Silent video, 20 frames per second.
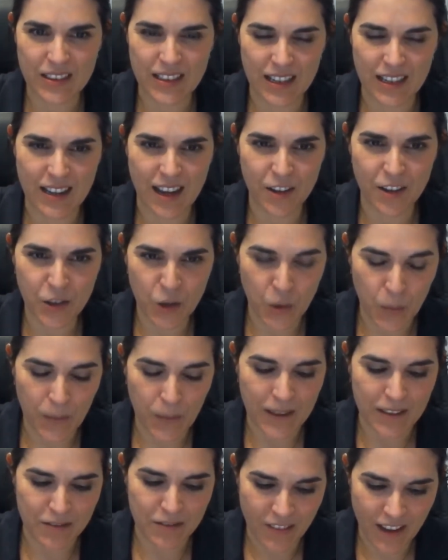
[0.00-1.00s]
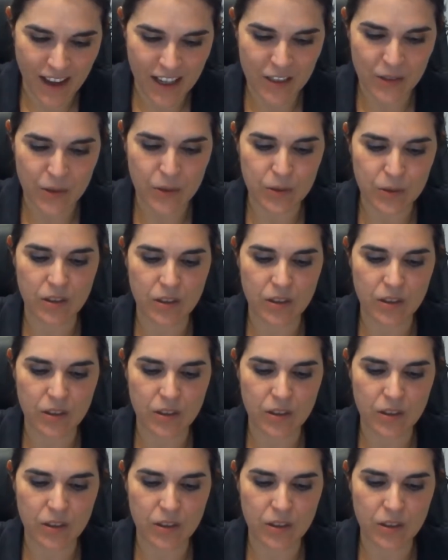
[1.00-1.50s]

that are European values,